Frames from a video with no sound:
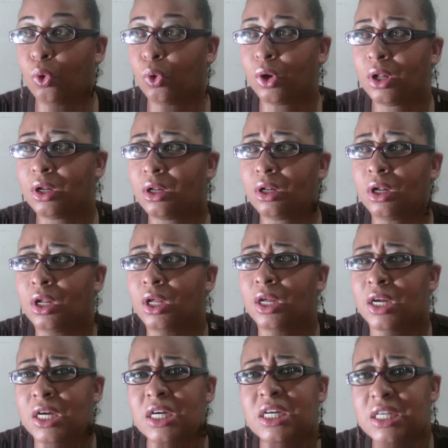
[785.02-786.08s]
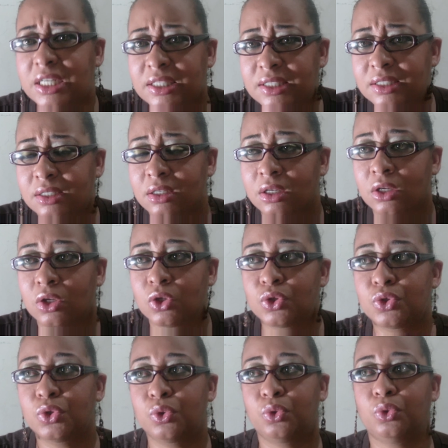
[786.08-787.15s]
all hurt
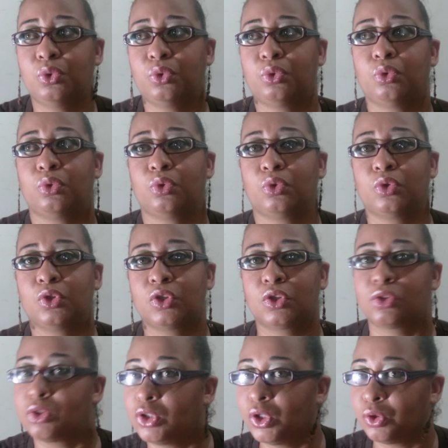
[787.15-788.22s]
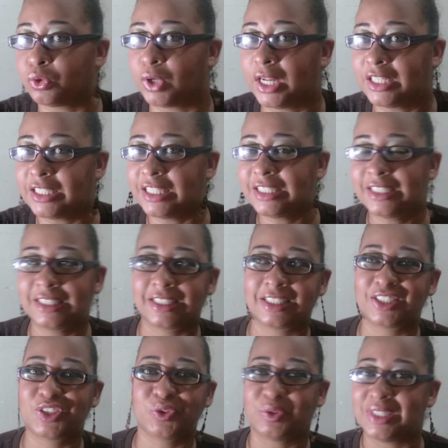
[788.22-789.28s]
so you know i
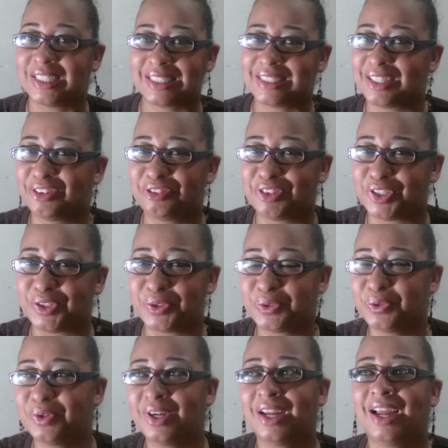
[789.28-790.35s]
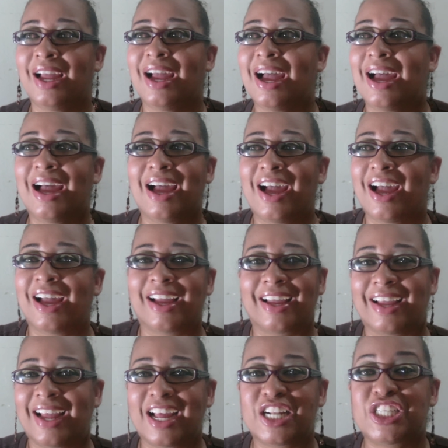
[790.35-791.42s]
just doing this little video
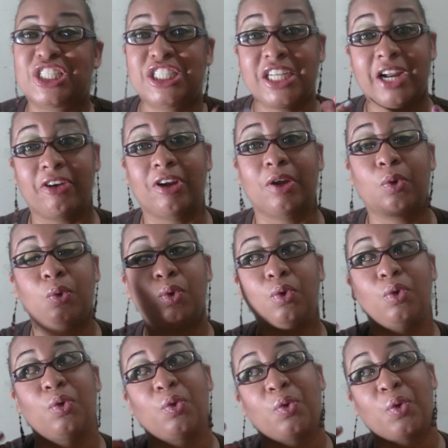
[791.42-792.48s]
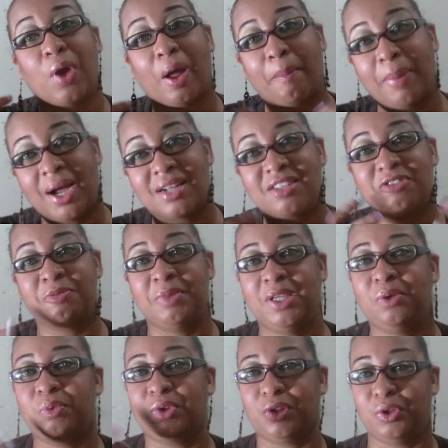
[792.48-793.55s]
and sharing a part of
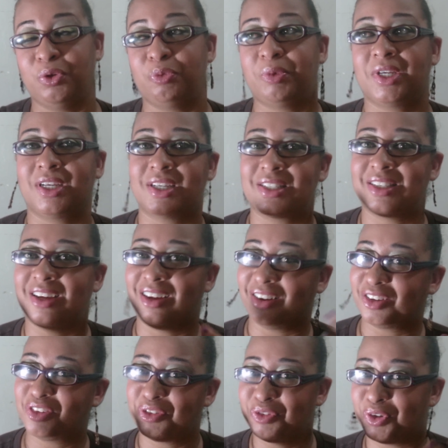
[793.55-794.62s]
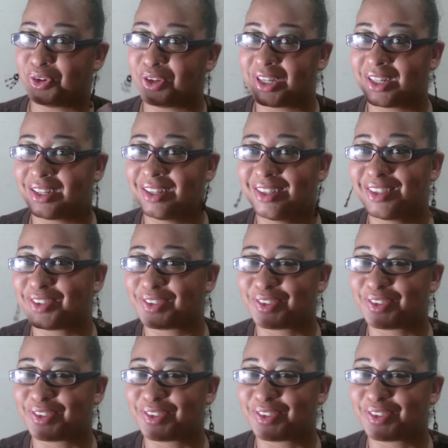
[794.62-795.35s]
me with you because a lot of you all